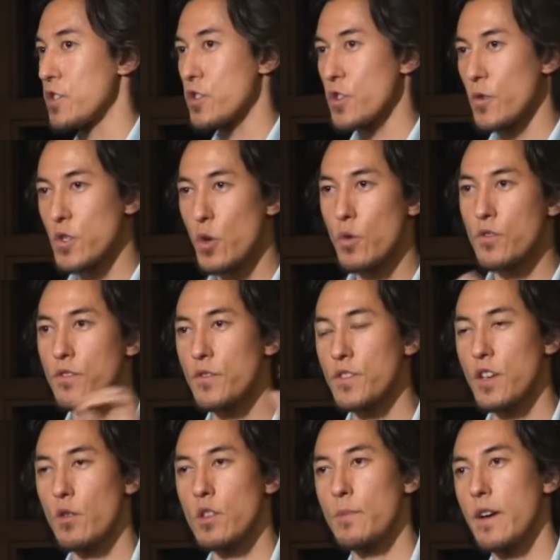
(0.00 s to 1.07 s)
So 200 years
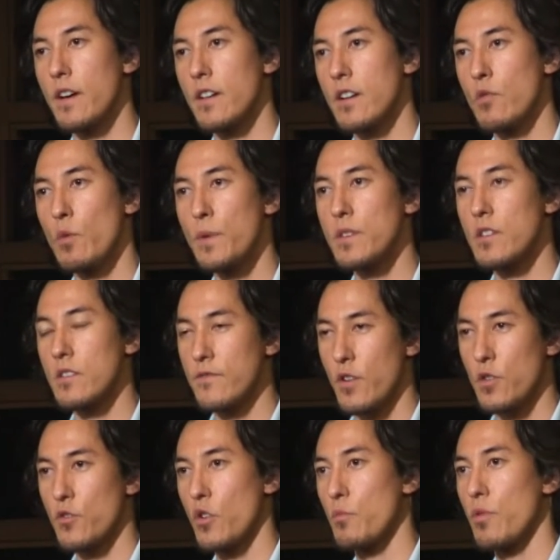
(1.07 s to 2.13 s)
ago in America, women couldn't
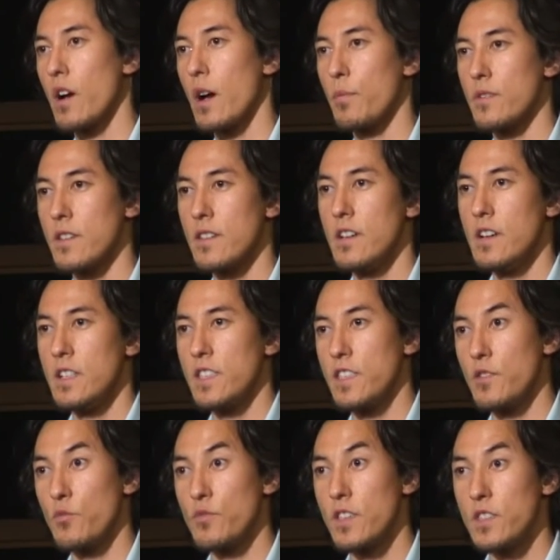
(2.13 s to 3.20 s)
vote their own property. Did
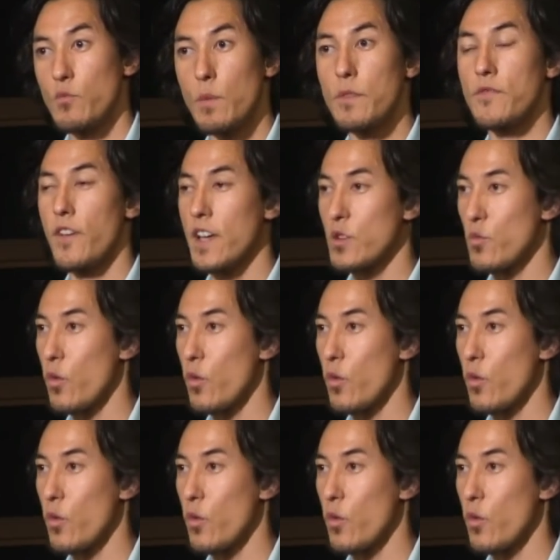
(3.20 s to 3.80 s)
the, did the women fight a